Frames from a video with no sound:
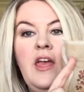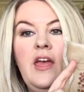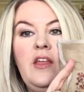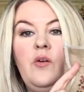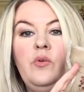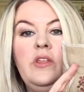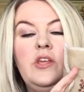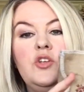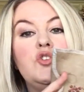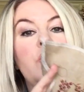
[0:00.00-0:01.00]
And I really
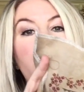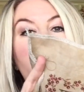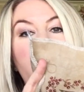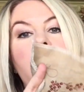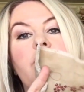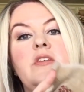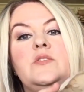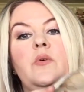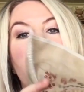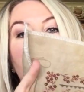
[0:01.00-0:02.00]
enjoy working on this
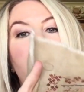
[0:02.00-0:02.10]
one.